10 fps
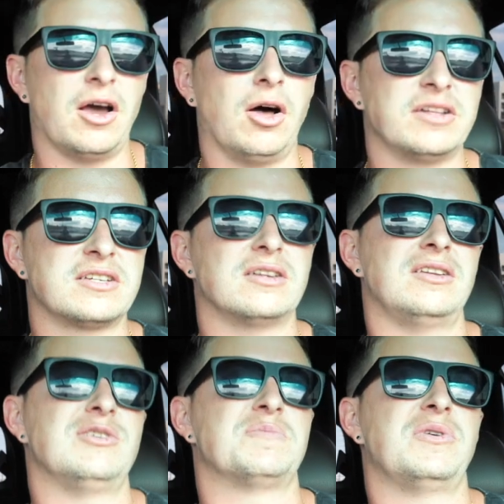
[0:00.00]
All it's gonna
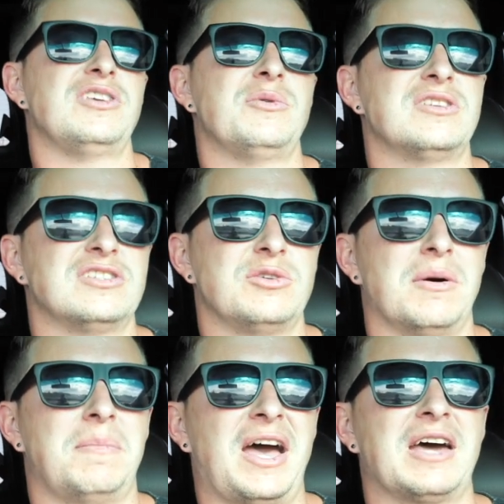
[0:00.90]
do is put you into
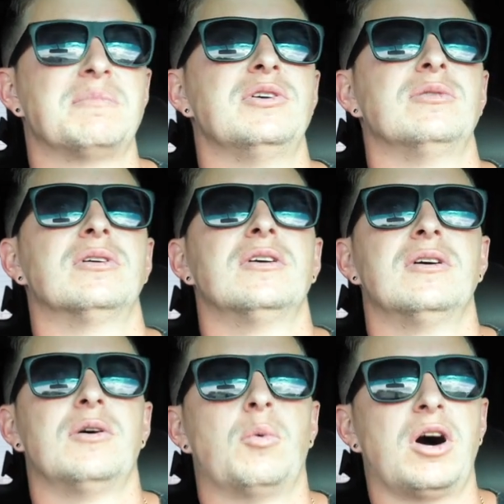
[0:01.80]
a bad mood.
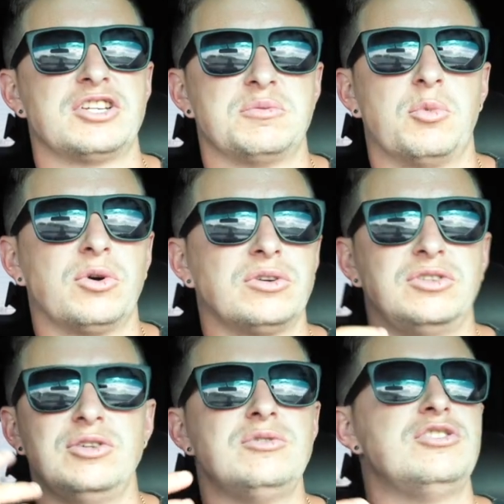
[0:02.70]
Watch more
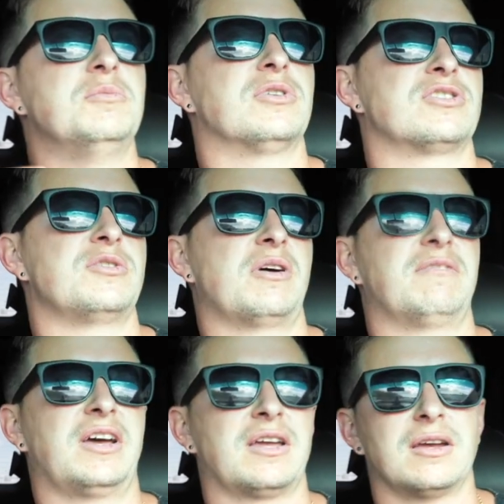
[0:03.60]
YouTubers who have
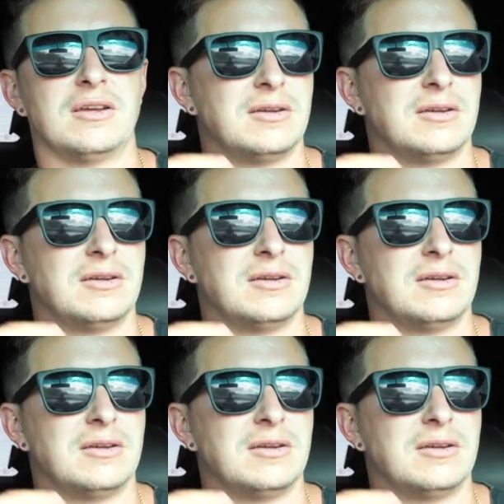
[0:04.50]
like